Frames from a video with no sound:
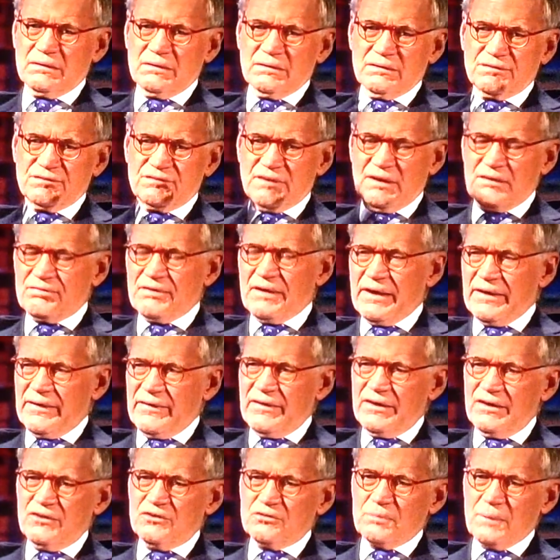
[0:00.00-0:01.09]
uh, stuff out of
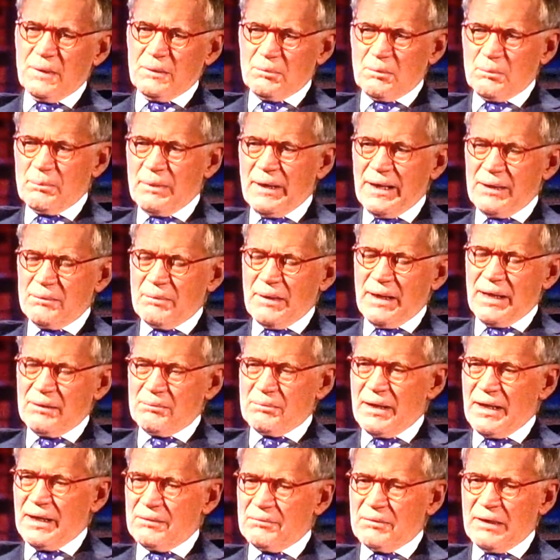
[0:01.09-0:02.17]
the newspaper, bang, bang,
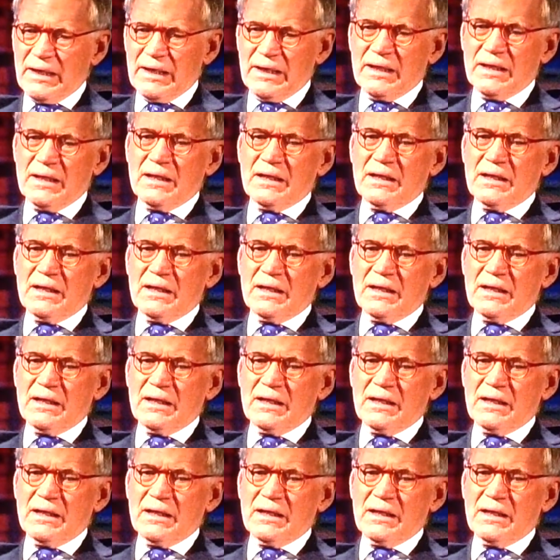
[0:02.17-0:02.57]
bang, bang.